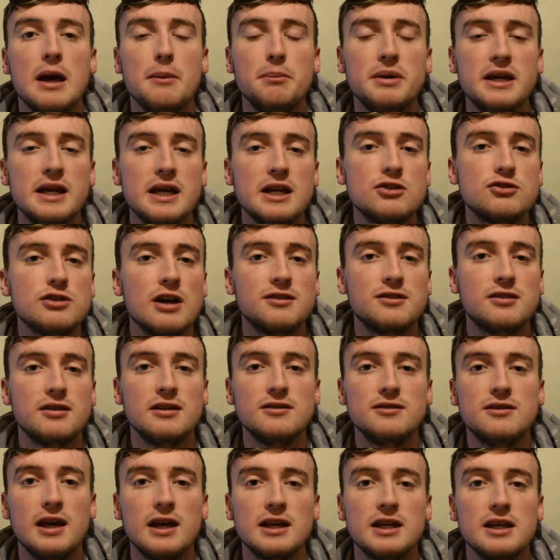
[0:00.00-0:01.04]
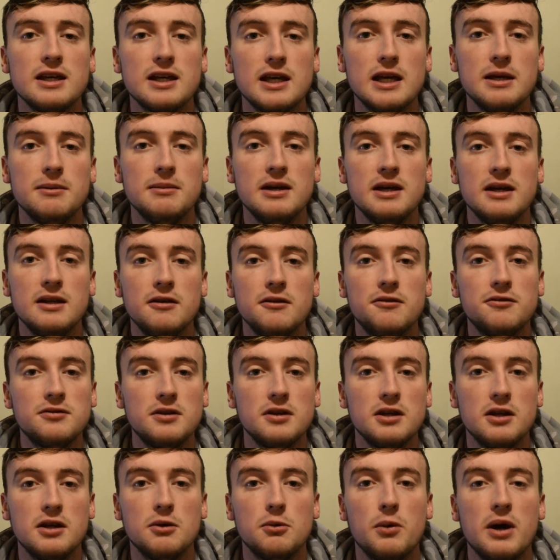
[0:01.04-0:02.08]
be interested in taking him in if
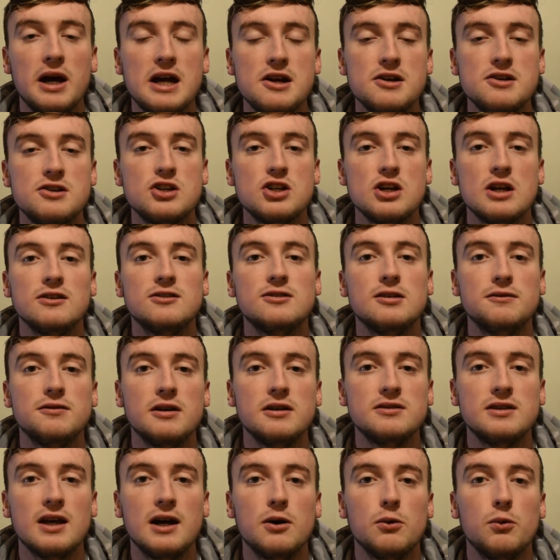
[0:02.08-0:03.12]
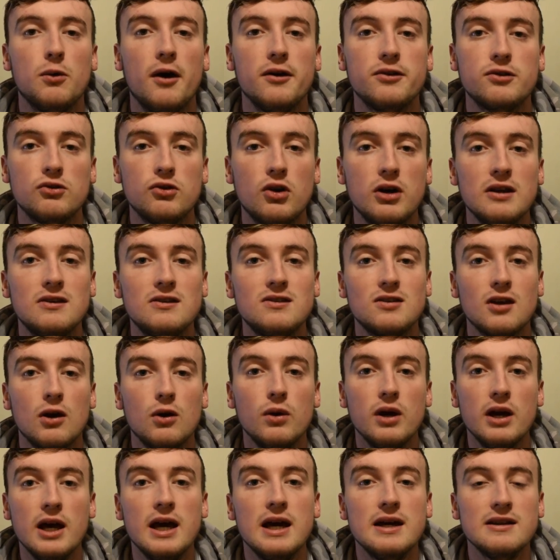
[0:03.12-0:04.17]
the wage and stuff like that was right.
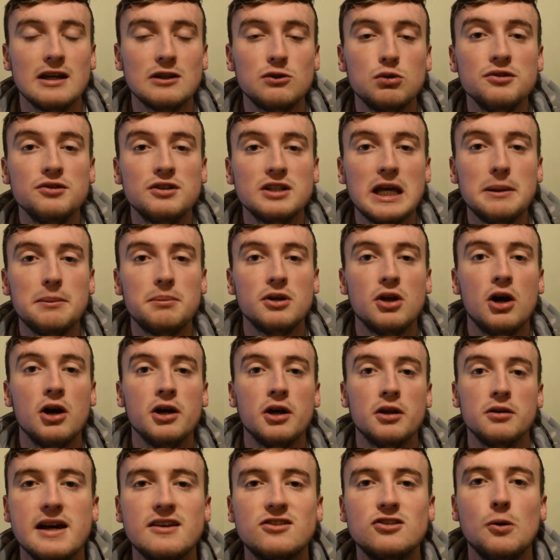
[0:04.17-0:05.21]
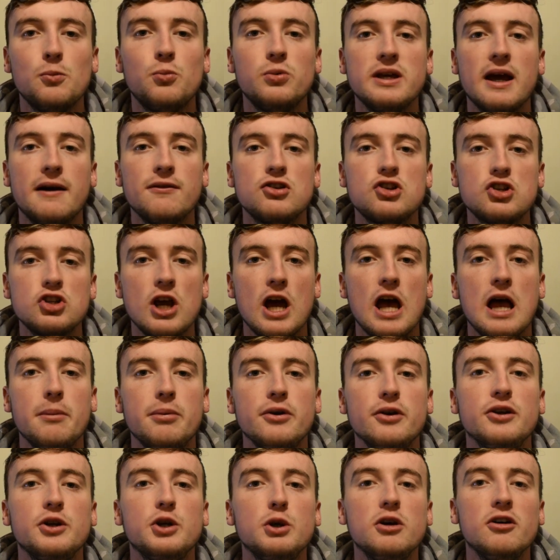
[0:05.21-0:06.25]
So that's one to keep an eye on. Next up, we have
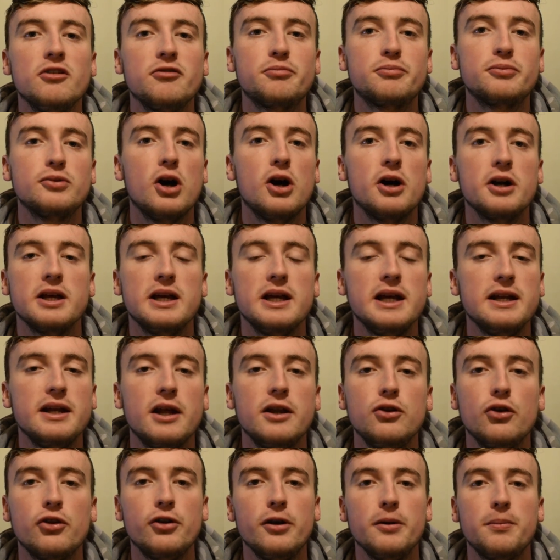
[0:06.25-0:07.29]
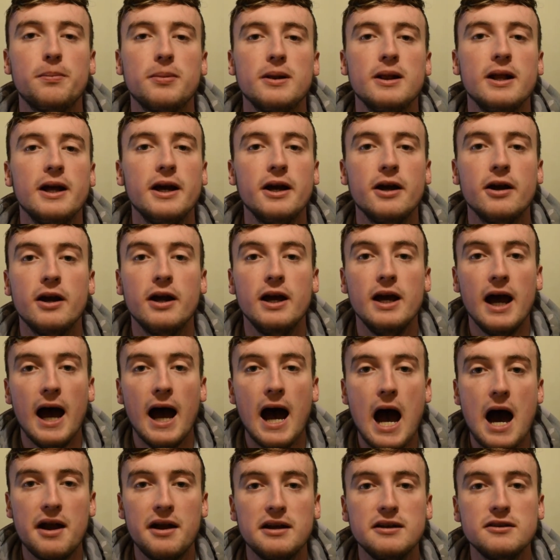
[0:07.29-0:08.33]
Shelburne, who have brought in another player
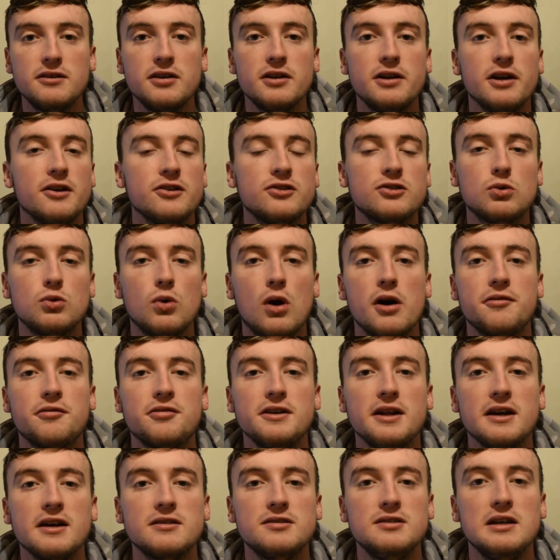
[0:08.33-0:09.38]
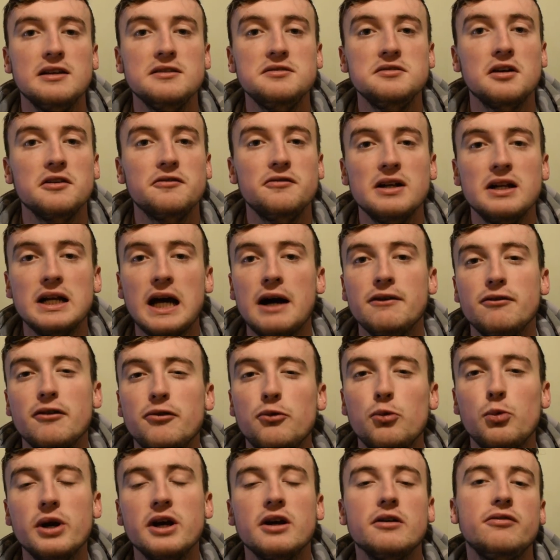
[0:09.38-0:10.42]
adding to their squad for next season. I
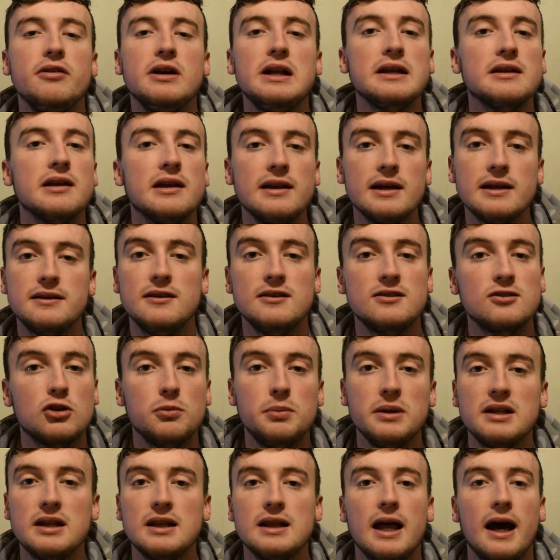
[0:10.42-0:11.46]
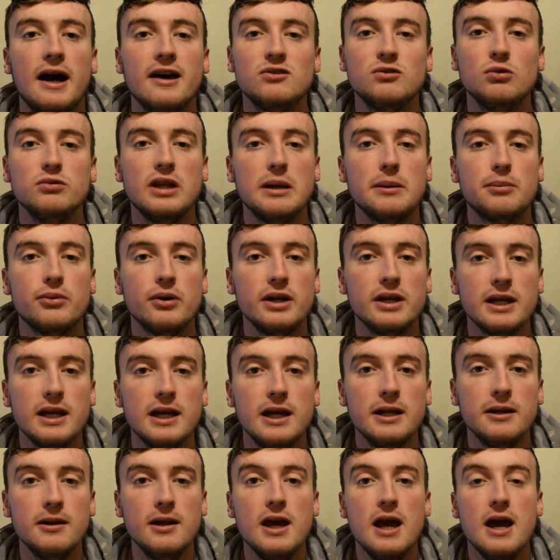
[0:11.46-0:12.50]
have a weird feeling that this could be the last one they bring
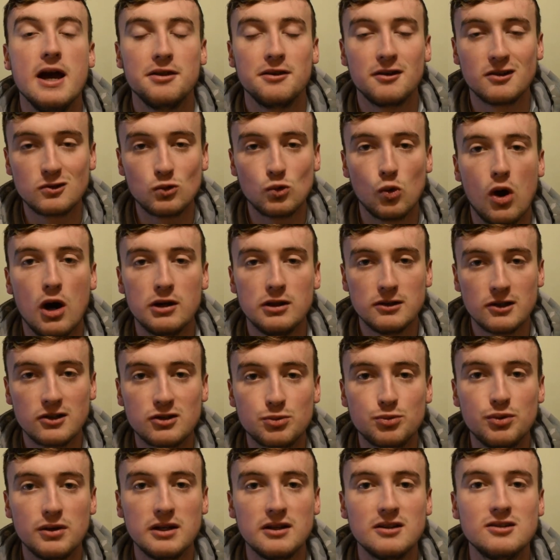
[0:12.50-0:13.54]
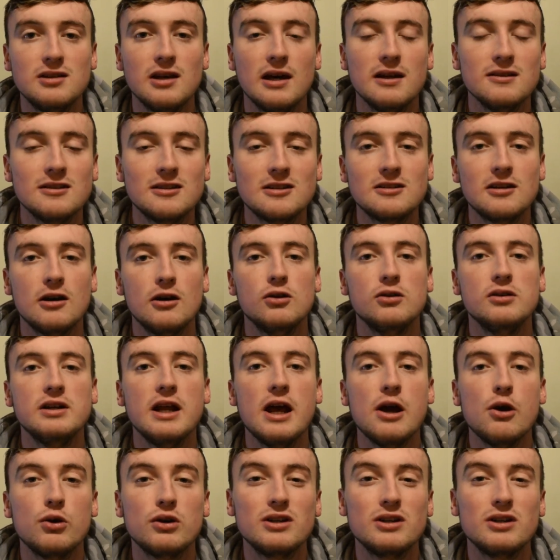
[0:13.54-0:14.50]
in. The squad looks pretty set in stone now.